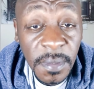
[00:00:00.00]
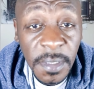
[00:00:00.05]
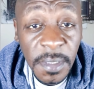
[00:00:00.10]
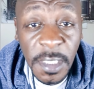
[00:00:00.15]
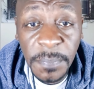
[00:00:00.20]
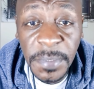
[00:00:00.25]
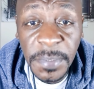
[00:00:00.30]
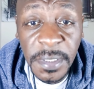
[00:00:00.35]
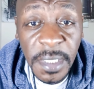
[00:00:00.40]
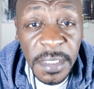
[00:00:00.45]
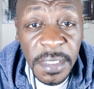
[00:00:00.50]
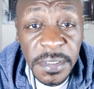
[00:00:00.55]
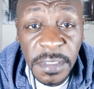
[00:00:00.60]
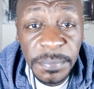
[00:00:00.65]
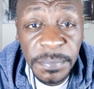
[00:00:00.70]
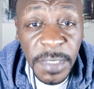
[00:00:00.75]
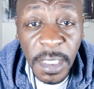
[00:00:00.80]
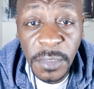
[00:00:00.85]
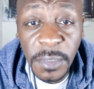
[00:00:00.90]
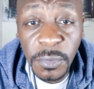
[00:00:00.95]
they have been
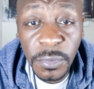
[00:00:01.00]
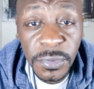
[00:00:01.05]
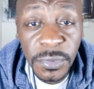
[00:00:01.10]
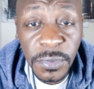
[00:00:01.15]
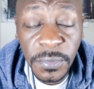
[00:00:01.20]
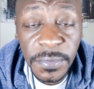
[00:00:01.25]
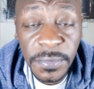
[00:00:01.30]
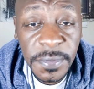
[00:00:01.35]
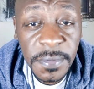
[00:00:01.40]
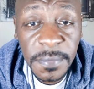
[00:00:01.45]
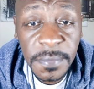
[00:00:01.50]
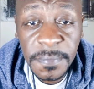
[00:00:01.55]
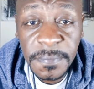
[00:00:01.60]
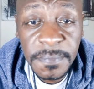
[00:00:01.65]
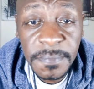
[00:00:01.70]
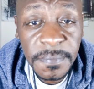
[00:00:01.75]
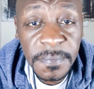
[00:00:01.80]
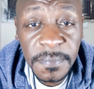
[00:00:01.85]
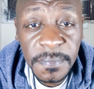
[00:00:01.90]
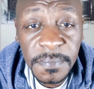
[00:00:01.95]
hating behind closed doors.
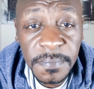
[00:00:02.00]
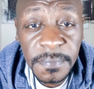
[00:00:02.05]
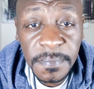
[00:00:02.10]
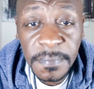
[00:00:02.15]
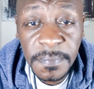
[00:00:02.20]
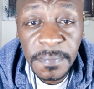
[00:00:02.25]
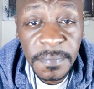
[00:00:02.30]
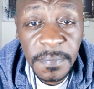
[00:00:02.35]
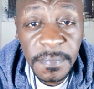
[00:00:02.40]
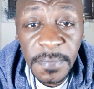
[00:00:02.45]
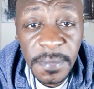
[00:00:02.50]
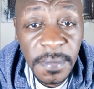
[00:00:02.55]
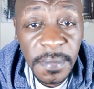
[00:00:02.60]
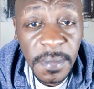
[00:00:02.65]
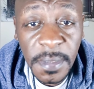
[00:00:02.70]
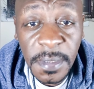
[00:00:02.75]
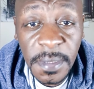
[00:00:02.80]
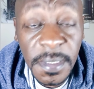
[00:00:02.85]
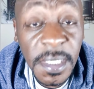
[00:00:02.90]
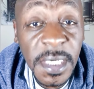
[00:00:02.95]

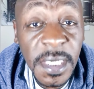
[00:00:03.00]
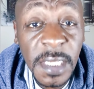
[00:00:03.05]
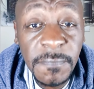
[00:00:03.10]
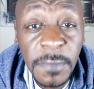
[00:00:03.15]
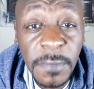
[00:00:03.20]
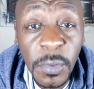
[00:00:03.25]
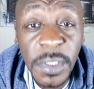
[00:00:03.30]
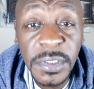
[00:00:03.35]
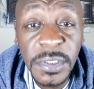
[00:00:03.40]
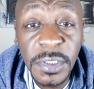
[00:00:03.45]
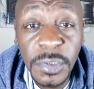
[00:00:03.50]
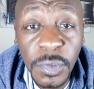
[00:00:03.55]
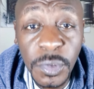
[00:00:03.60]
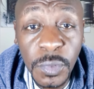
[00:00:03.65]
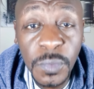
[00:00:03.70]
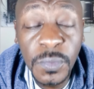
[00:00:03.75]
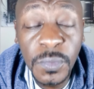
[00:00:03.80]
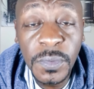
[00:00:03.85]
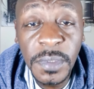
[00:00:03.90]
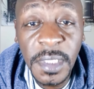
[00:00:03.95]
They never wanted
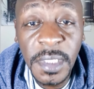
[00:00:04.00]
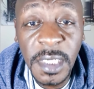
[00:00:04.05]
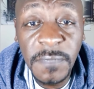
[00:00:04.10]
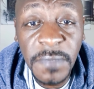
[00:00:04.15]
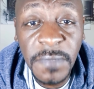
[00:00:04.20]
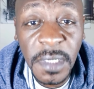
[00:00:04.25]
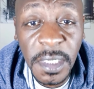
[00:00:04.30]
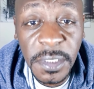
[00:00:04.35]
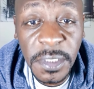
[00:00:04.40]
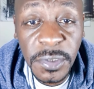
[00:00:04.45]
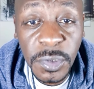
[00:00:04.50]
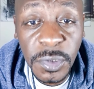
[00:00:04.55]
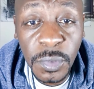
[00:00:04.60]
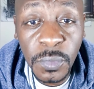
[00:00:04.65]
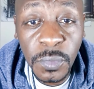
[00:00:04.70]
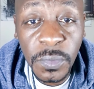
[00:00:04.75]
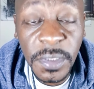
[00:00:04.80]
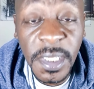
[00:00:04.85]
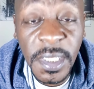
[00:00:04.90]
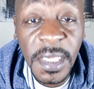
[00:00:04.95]
you, they never liked
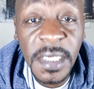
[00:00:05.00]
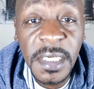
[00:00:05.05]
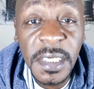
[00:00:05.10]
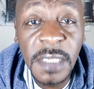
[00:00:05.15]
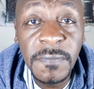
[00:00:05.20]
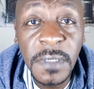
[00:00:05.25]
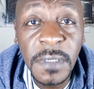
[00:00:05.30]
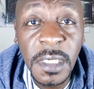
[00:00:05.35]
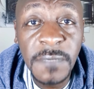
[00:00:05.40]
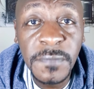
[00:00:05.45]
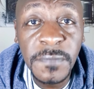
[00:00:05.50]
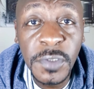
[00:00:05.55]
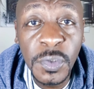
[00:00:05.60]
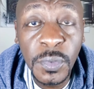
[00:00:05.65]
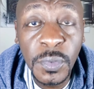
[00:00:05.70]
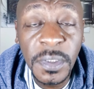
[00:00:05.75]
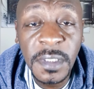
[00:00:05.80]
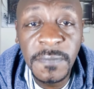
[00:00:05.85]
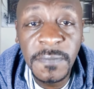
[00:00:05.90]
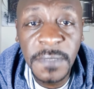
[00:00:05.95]
you, they never loved
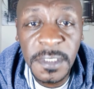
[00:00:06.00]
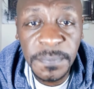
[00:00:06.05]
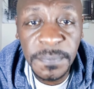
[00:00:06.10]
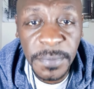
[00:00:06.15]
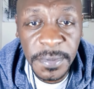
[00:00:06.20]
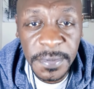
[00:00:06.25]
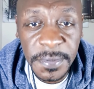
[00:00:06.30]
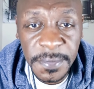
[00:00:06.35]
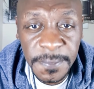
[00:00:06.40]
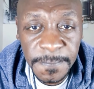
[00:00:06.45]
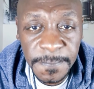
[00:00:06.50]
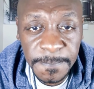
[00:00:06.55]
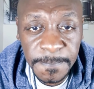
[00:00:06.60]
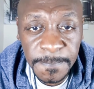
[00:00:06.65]
you in the first place.